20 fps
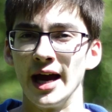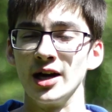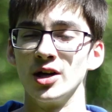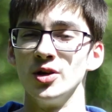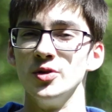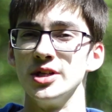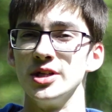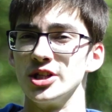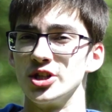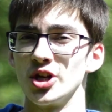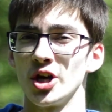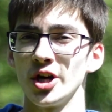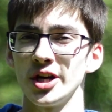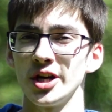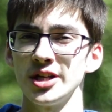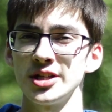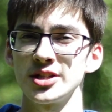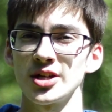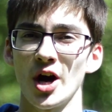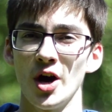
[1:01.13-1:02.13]
including
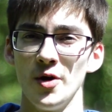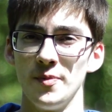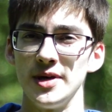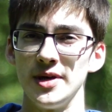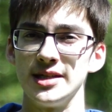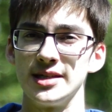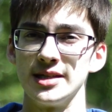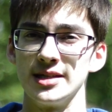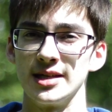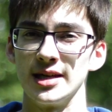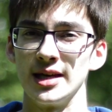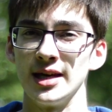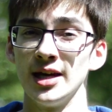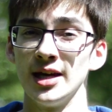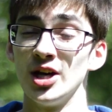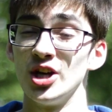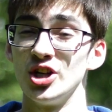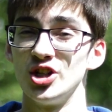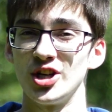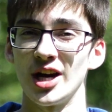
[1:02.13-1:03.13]
diet, obesity,
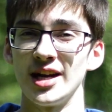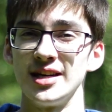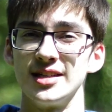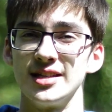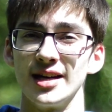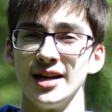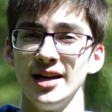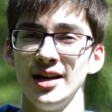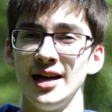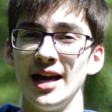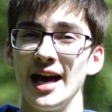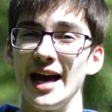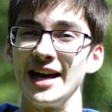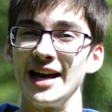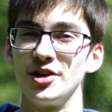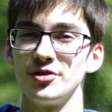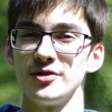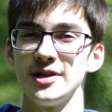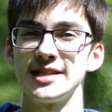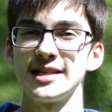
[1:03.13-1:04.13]
gender,
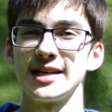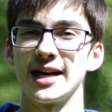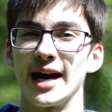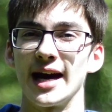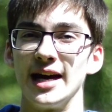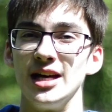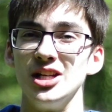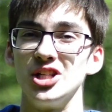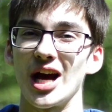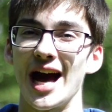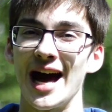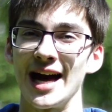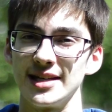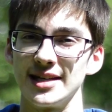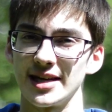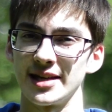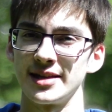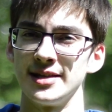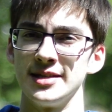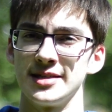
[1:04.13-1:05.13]
increasing age,
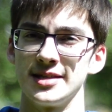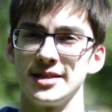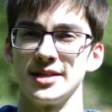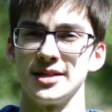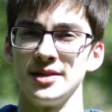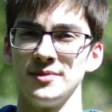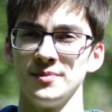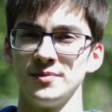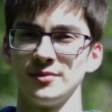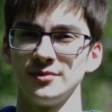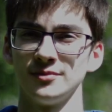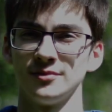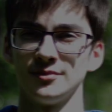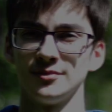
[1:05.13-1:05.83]
and ethnicity.